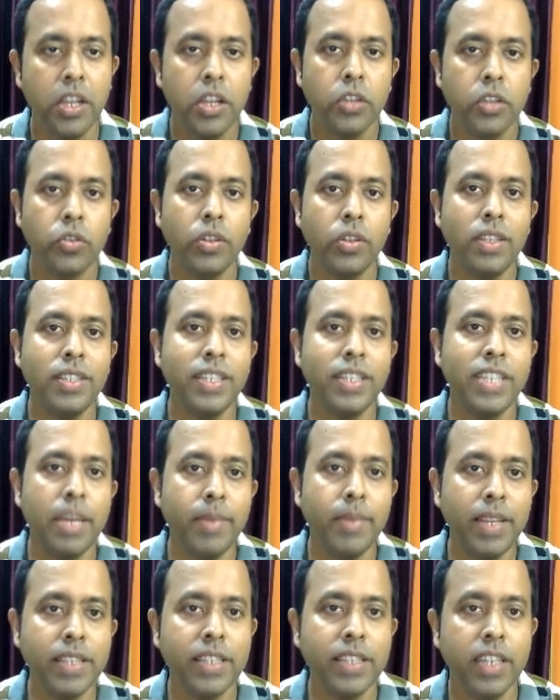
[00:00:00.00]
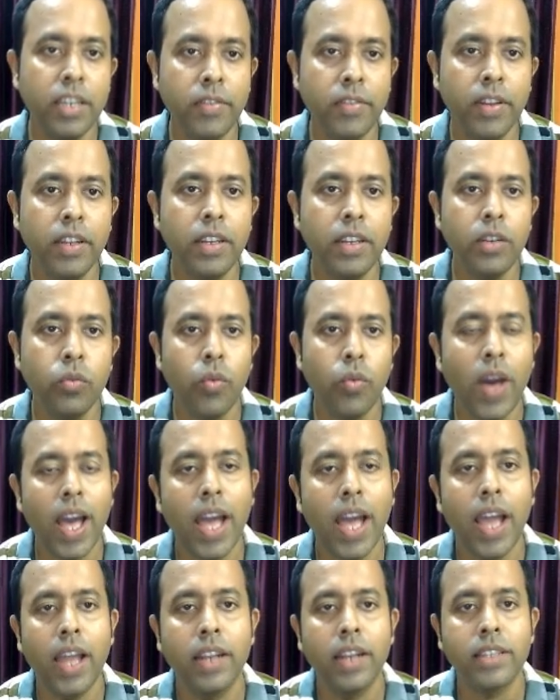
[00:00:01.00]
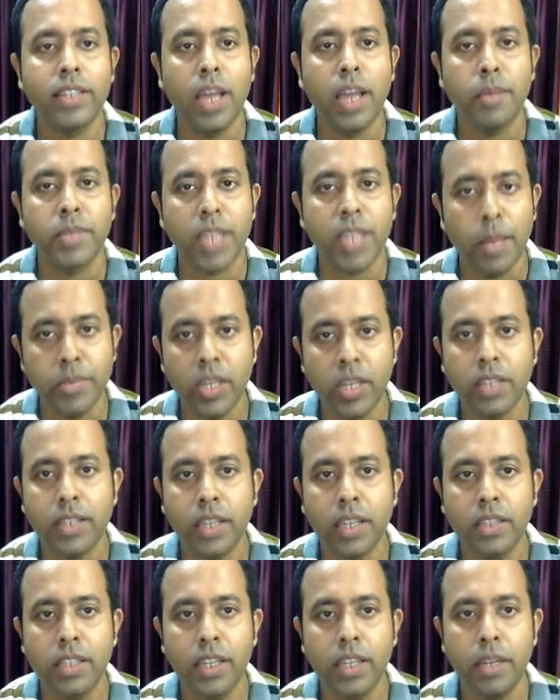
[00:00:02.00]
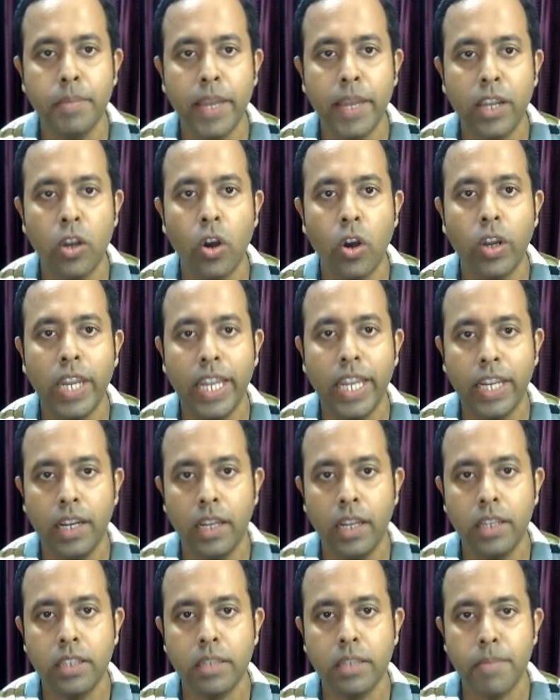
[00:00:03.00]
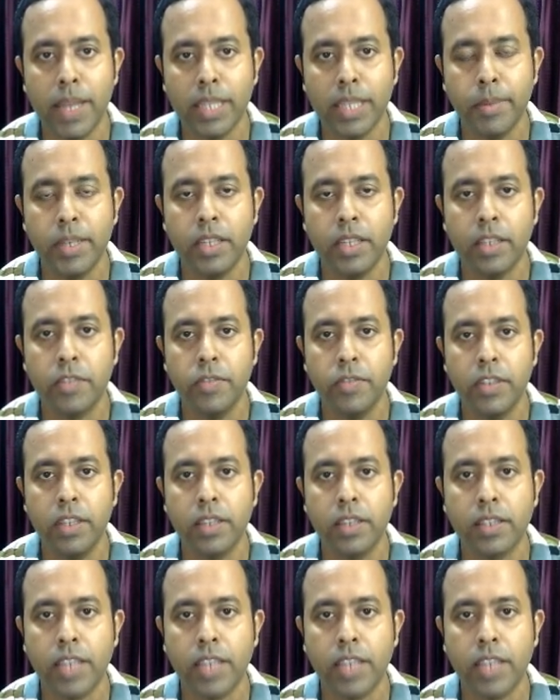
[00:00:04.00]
So there's a table is given where some subjects are there: Bengali, English, mathematics, physics,